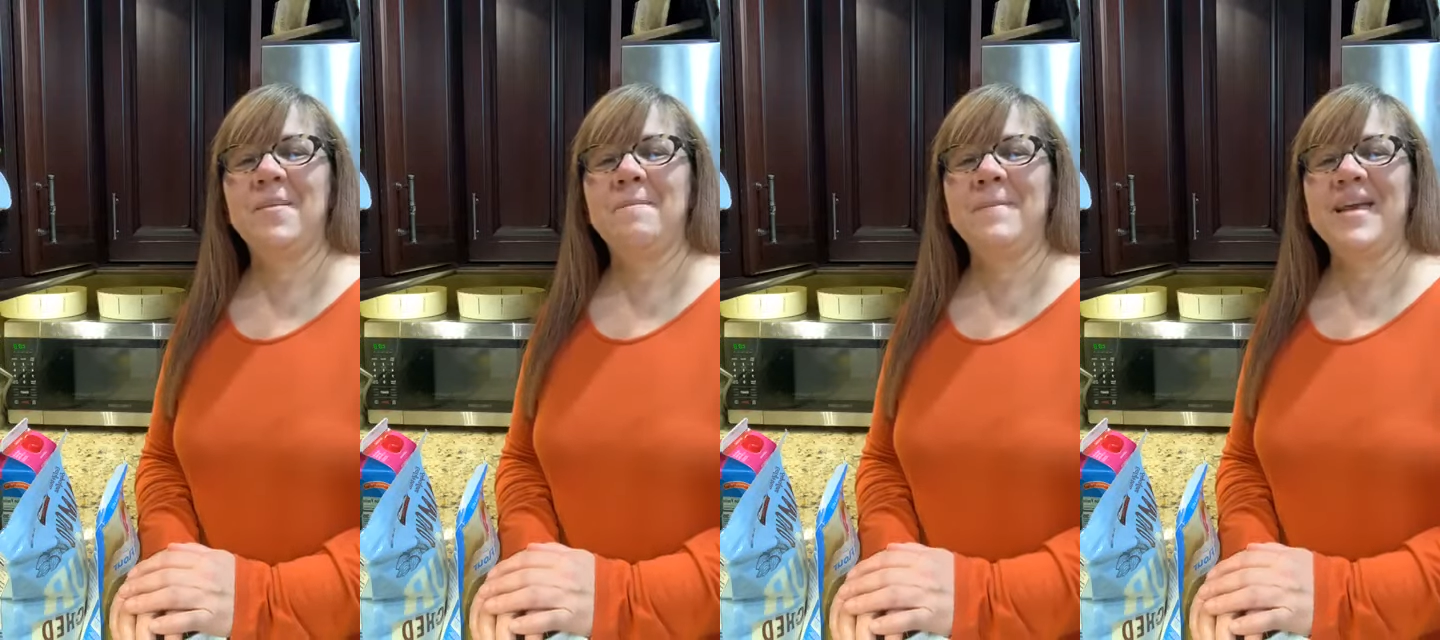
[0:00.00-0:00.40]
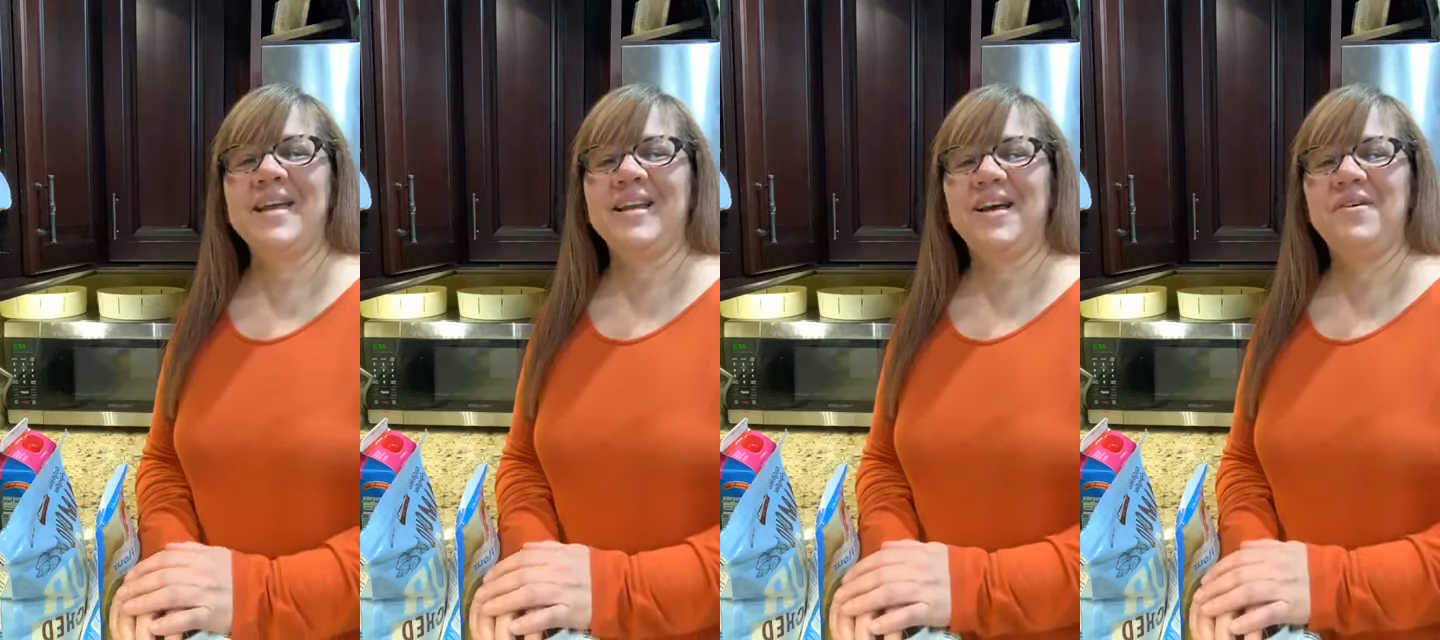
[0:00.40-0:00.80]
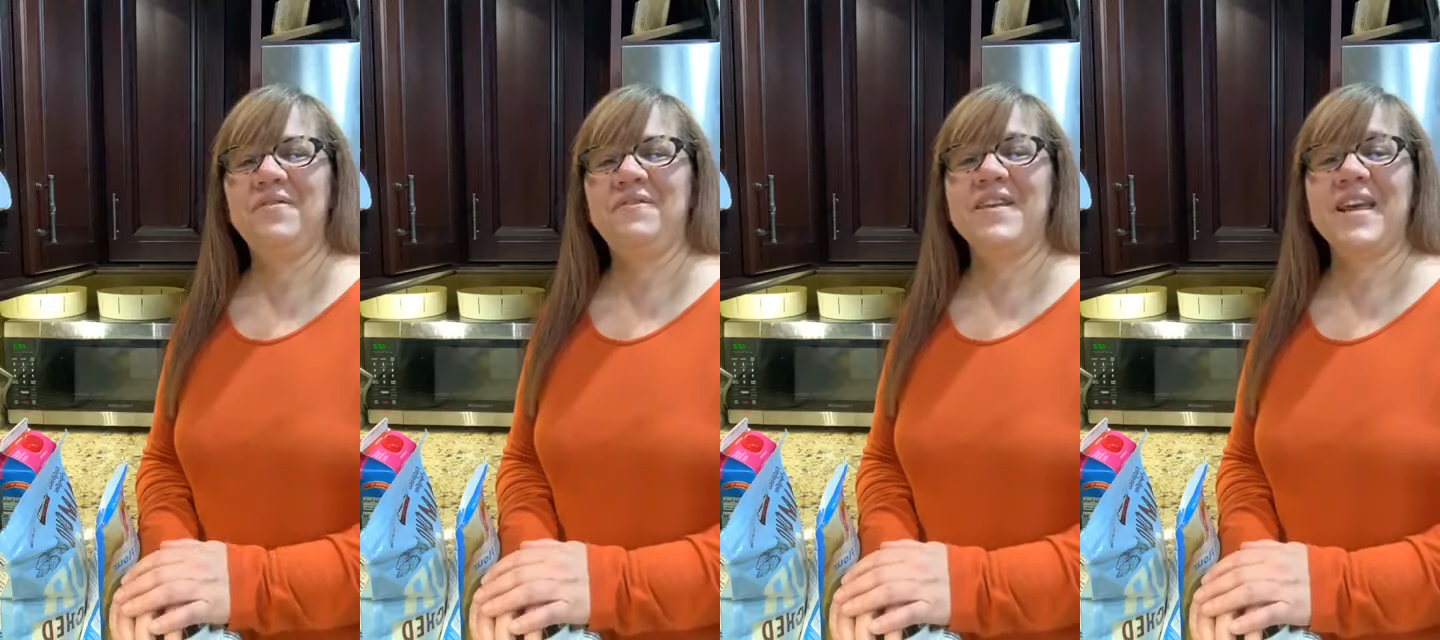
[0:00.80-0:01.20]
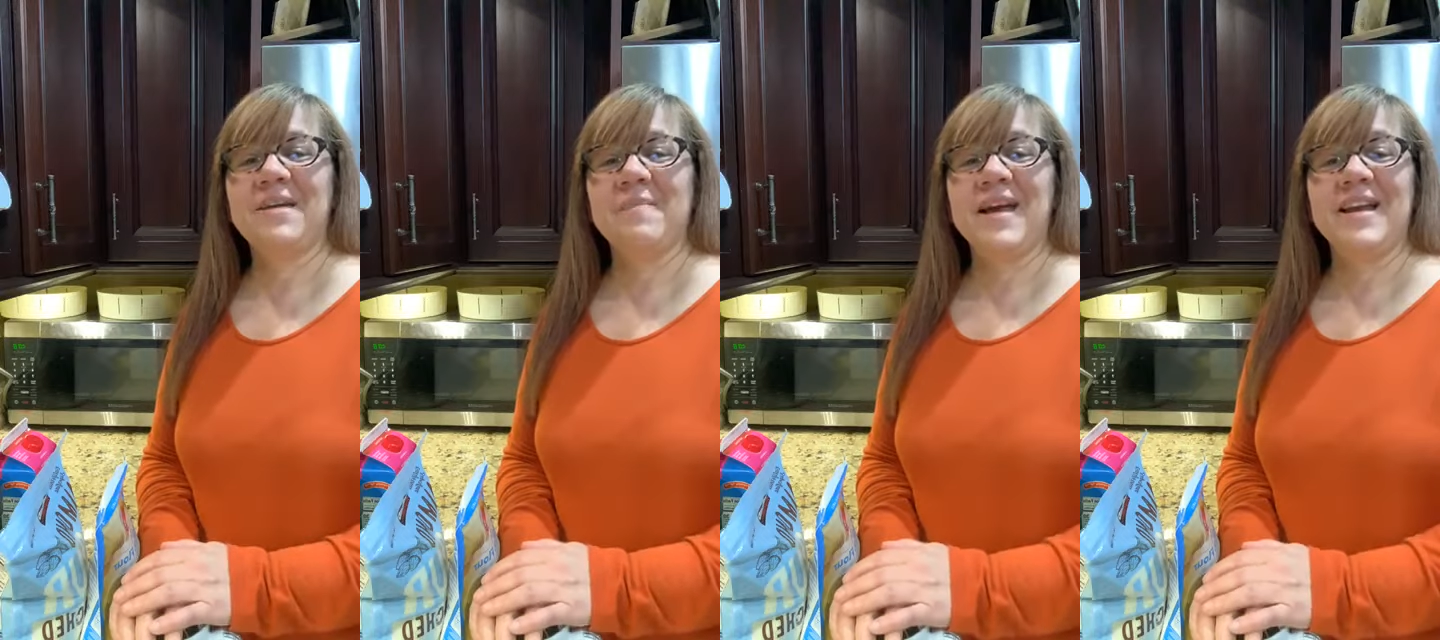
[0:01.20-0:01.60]
Meatloaf.
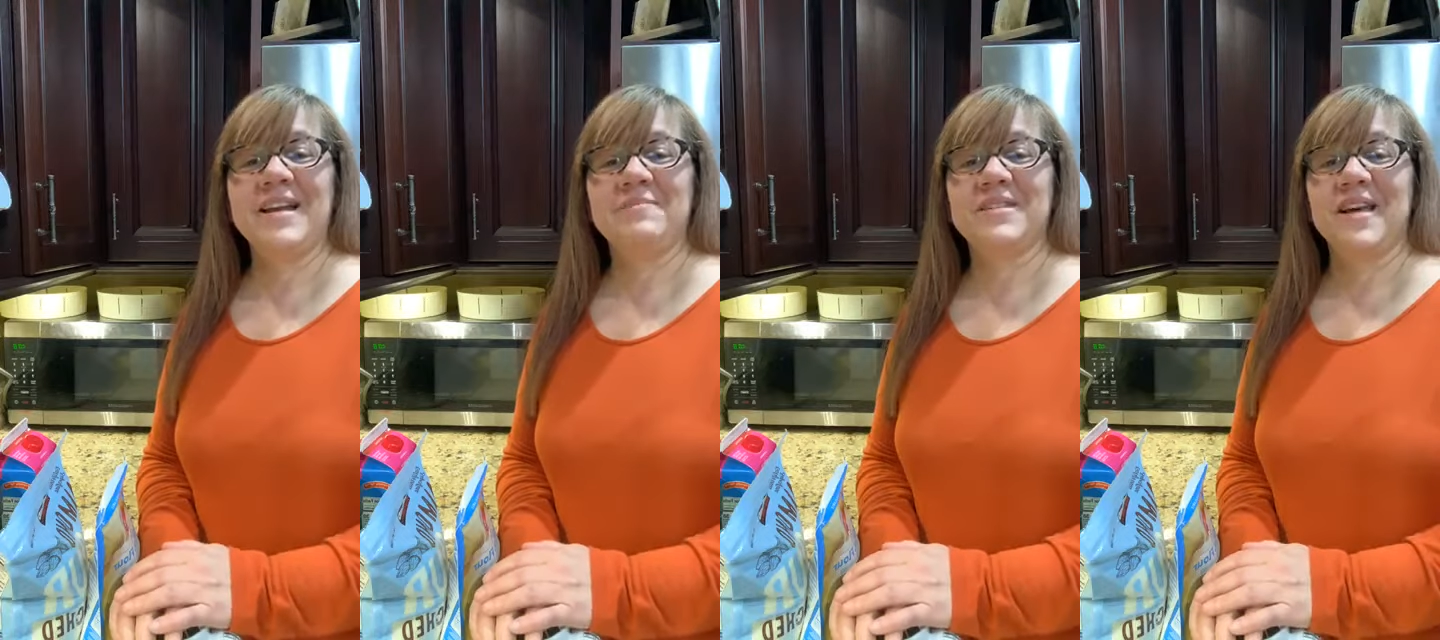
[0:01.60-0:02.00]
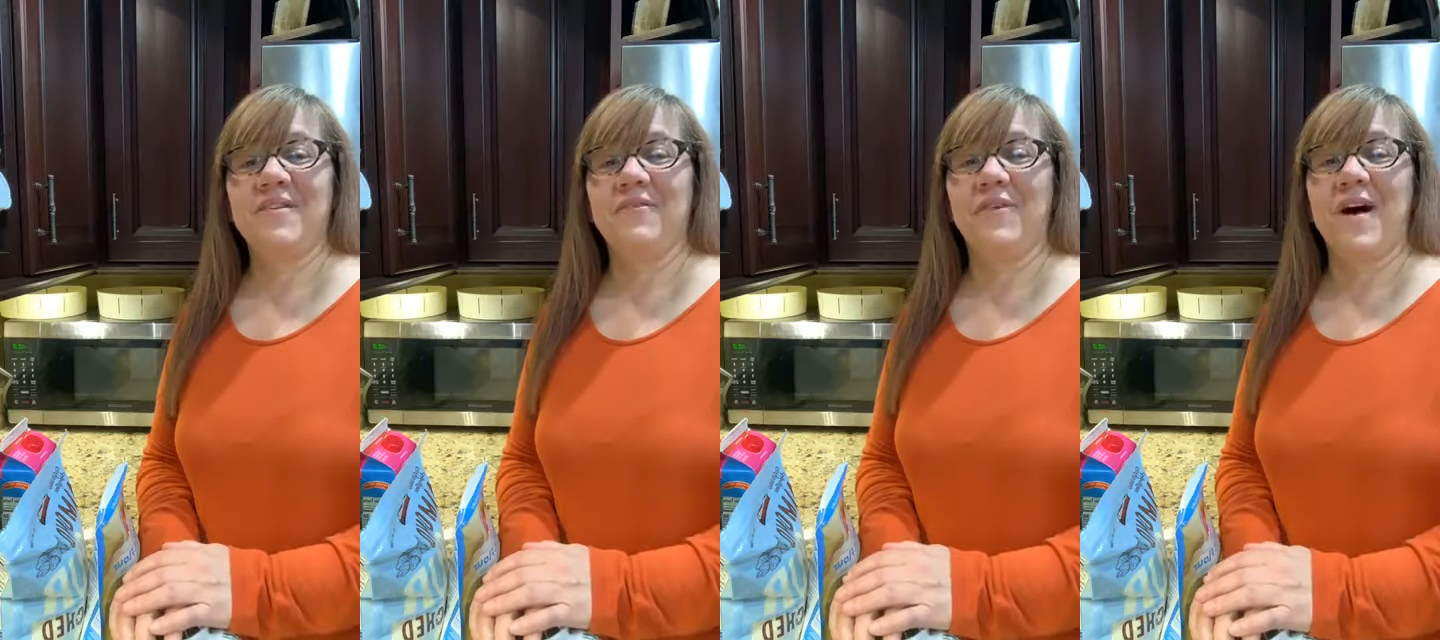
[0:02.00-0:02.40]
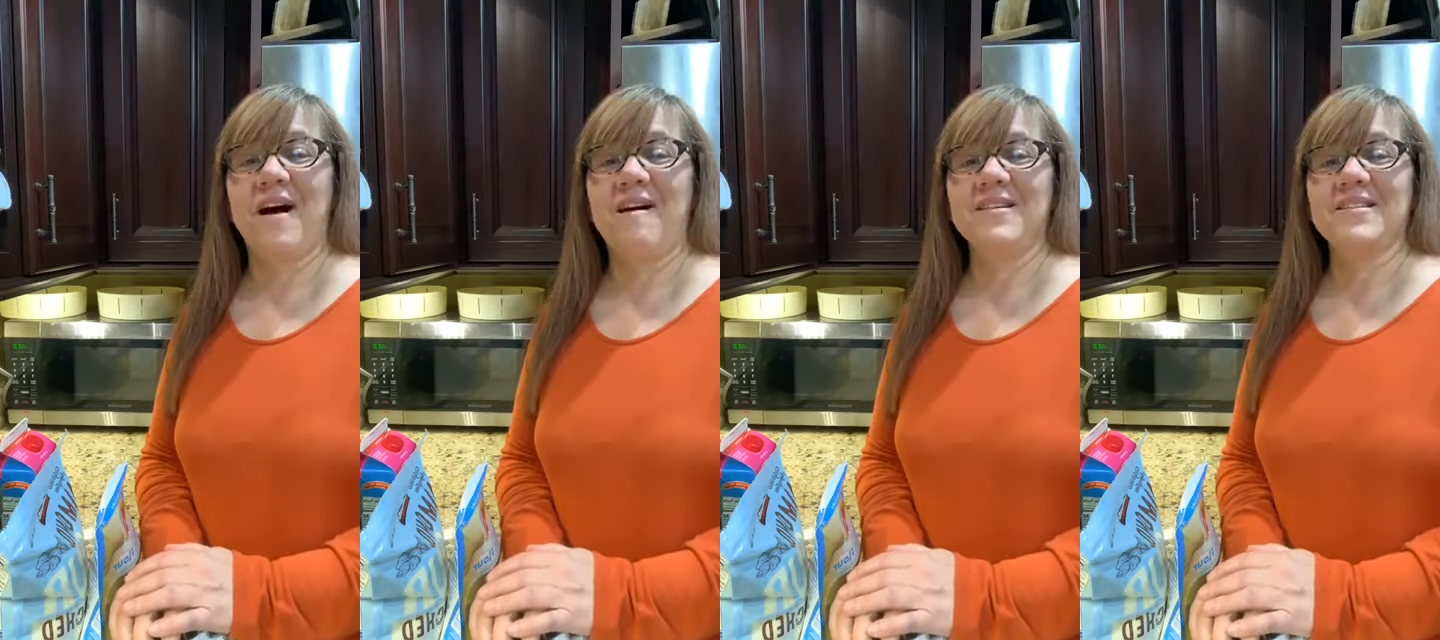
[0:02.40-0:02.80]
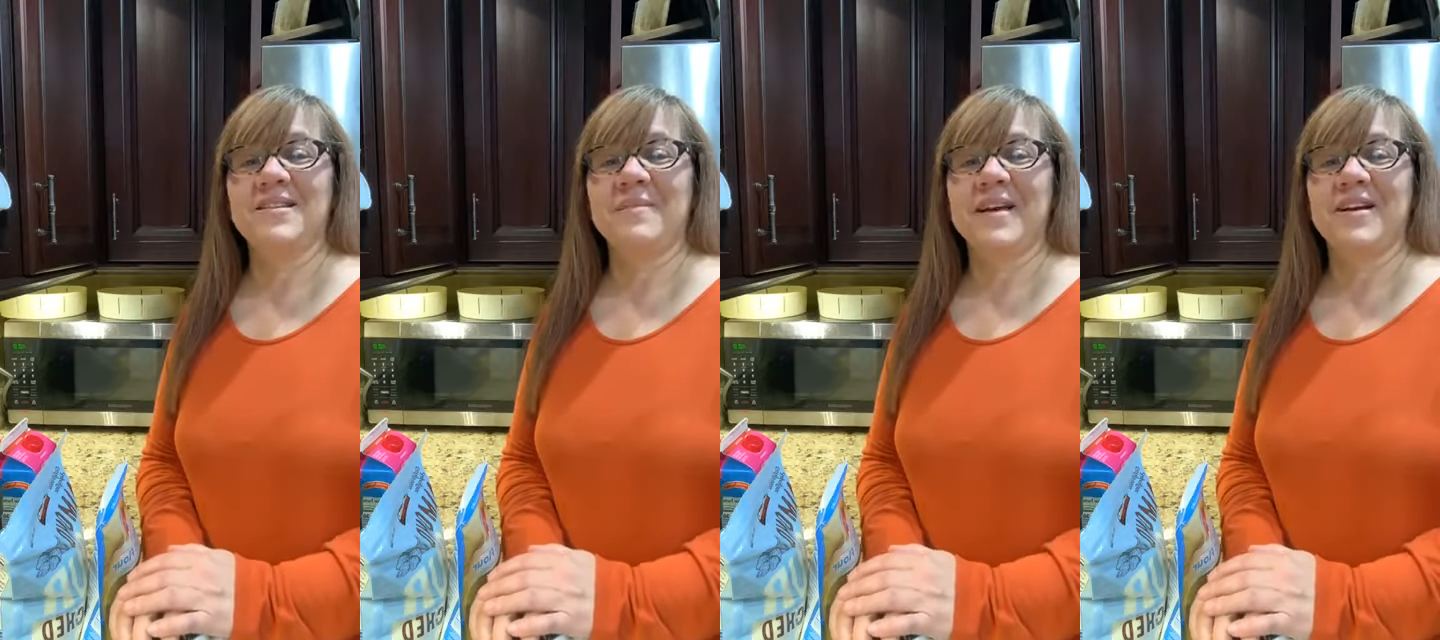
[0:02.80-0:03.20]
Nick made it himself.
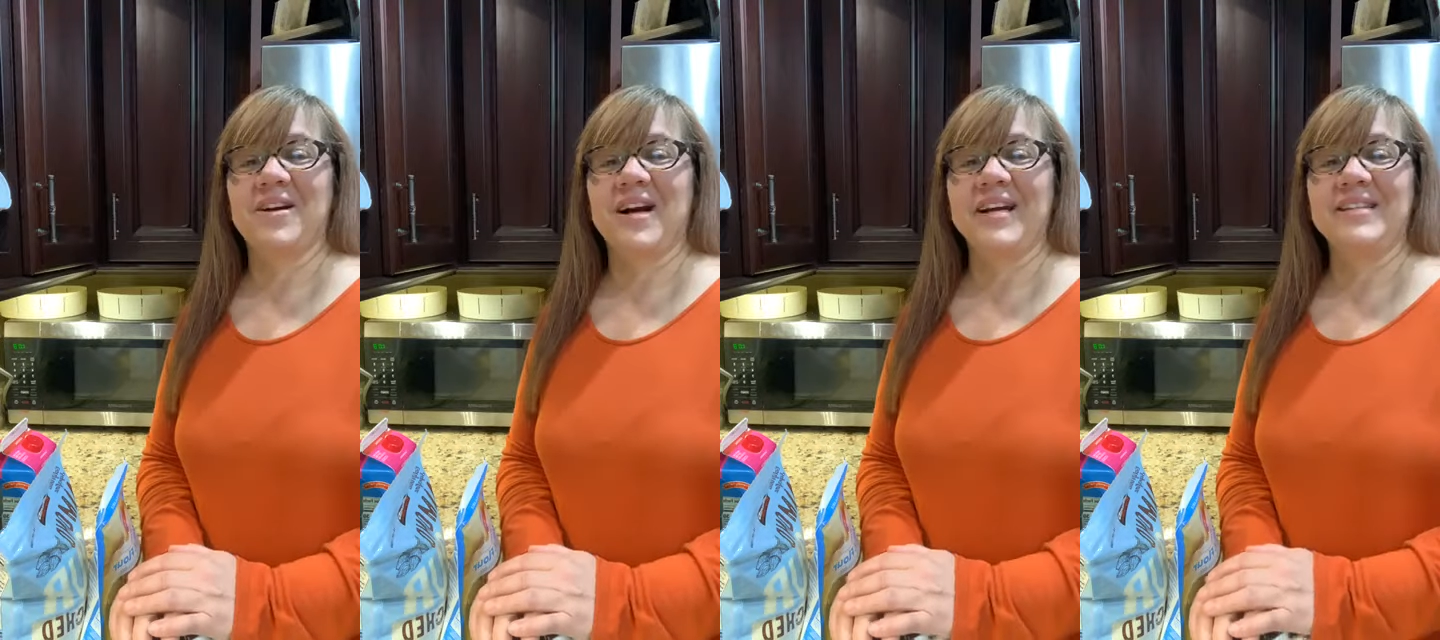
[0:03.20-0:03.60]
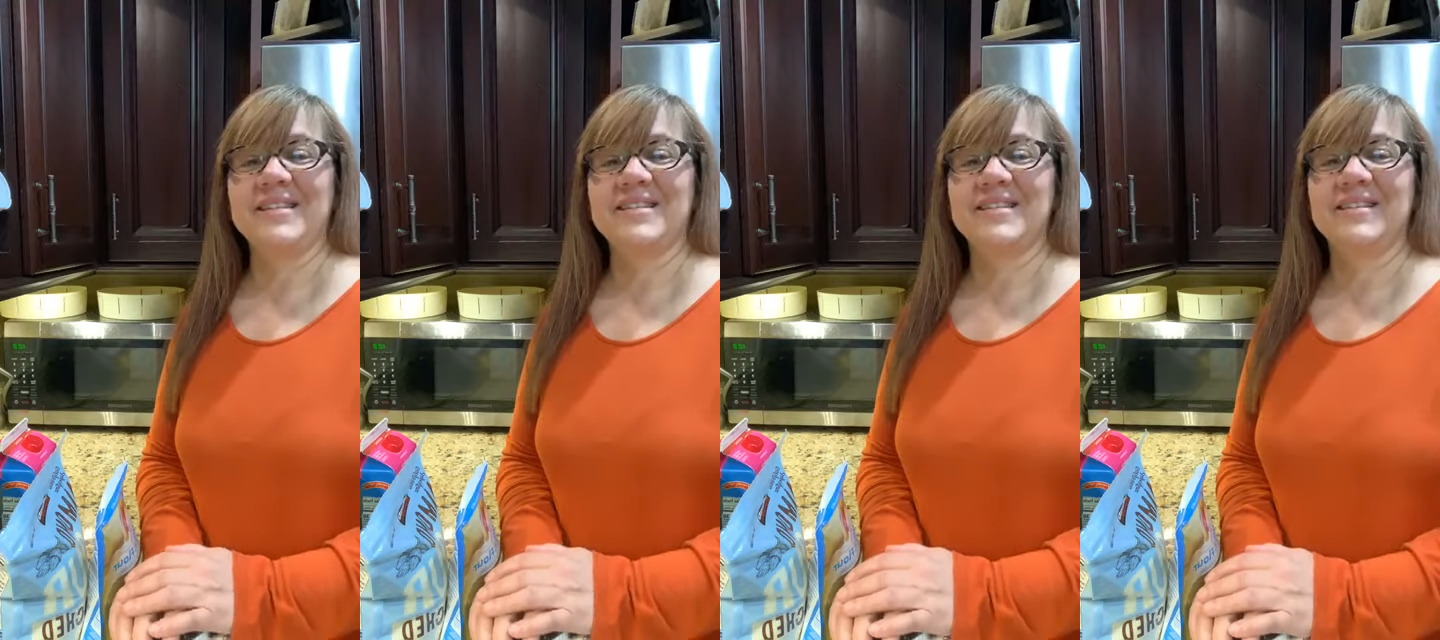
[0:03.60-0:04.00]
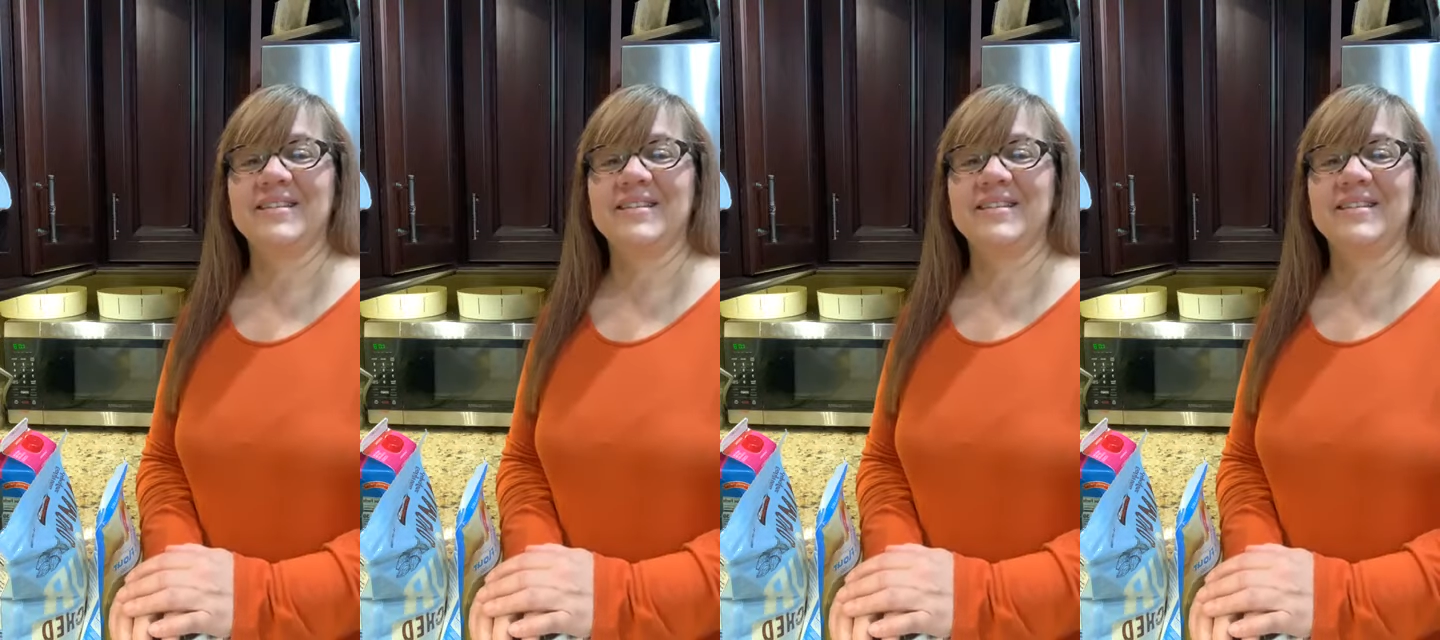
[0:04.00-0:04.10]
Awesome, Anna Grace.